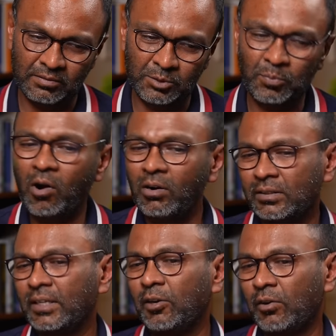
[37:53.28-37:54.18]

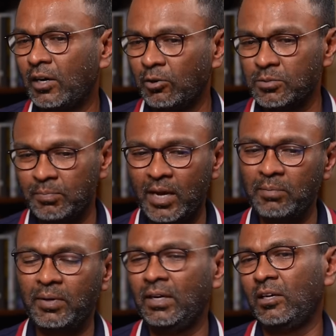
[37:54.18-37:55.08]
small thing you can do is
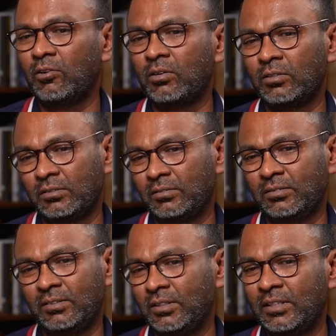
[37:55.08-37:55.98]
maybe, you know,
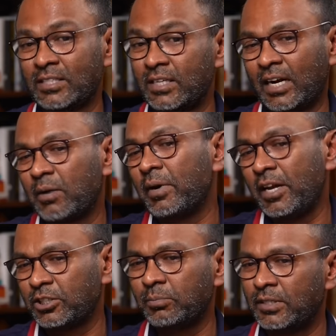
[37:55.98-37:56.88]
there is a
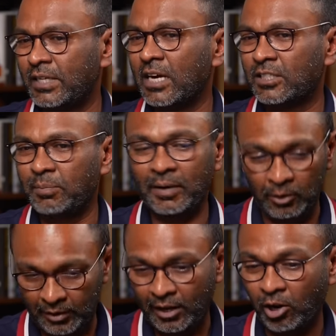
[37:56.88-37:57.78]
recommendation by
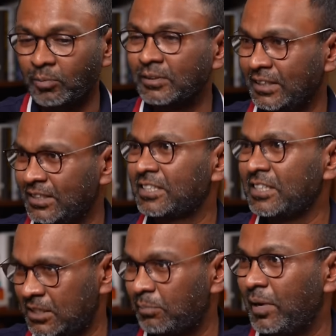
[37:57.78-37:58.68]
ChatGPT, okay, Document
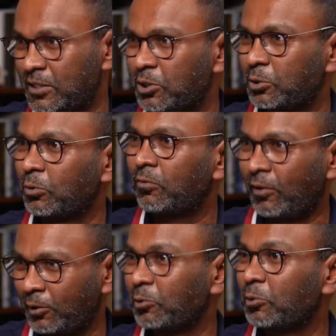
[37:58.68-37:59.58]
360 is the best tool
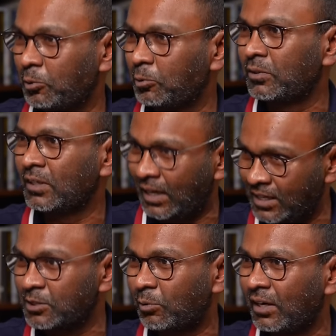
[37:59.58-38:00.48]
for you to do that. That
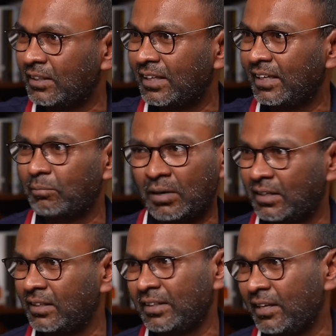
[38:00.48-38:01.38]
is the only thing.
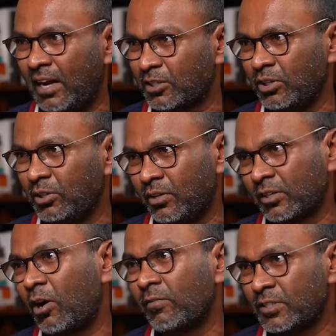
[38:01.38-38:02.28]
But there actually
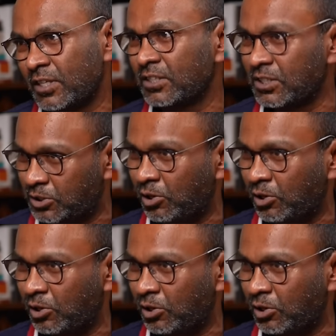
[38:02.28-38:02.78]
your conversation